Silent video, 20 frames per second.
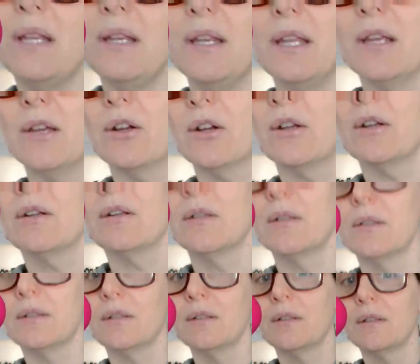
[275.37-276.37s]
near
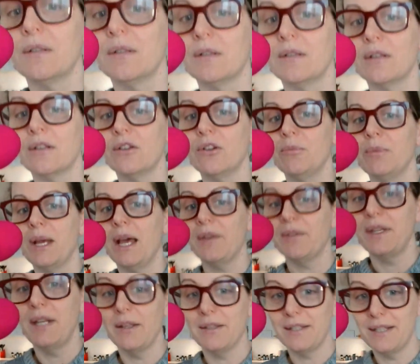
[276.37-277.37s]
your
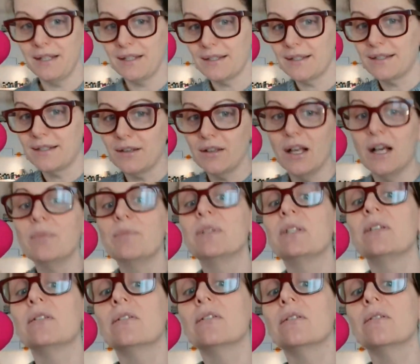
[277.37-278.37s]
mouth. Now see, I'm
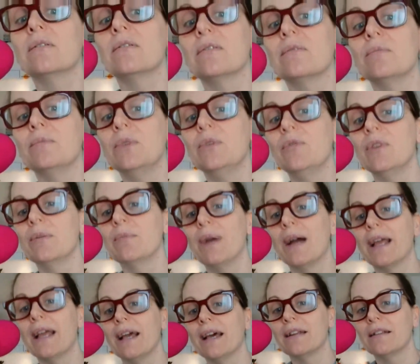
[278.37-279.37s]
still moving
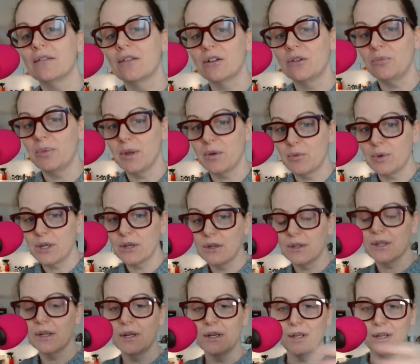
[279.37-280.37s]
my head a little bit
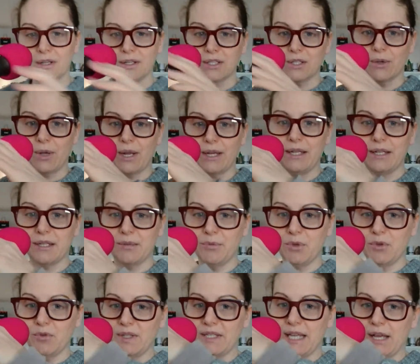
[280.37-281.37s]
weird, so I need to
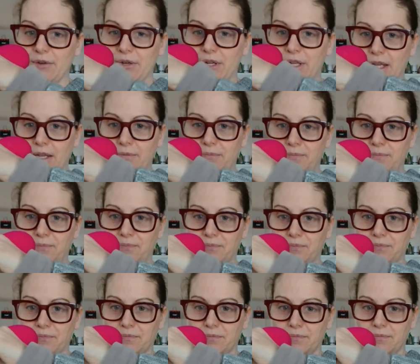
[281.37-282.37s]
move it down again.
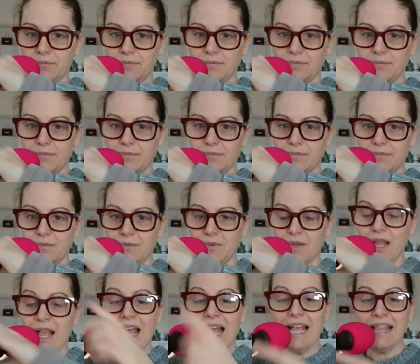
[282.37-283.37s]

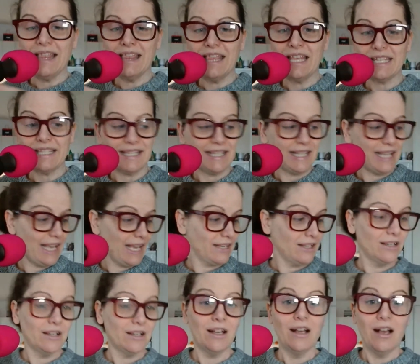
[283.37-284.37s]
And this
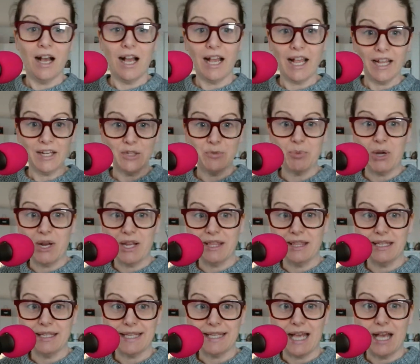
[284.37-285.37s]
thing, I had to break
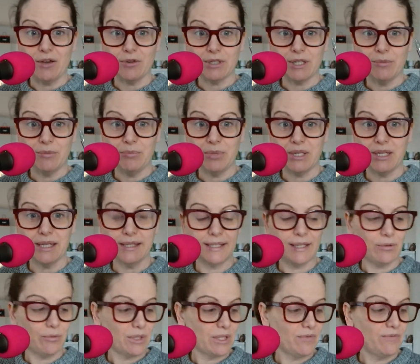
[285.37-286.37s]
this out because
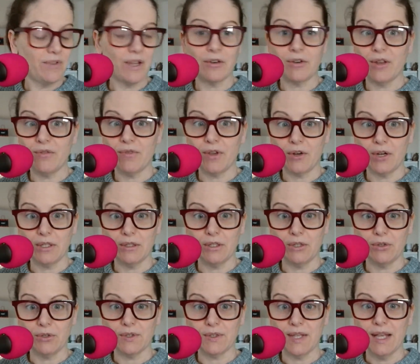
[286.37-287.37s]
it was very, very
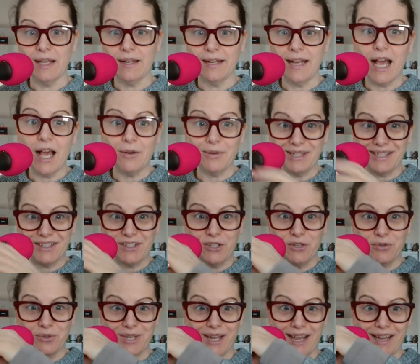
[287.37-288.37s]
loose. Now it's
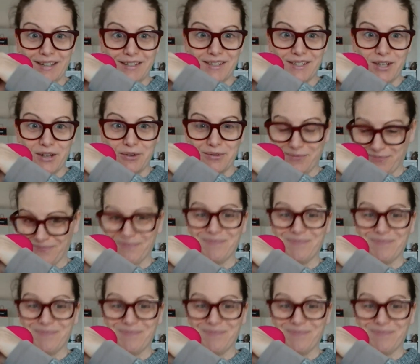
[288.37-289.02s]
too tight, so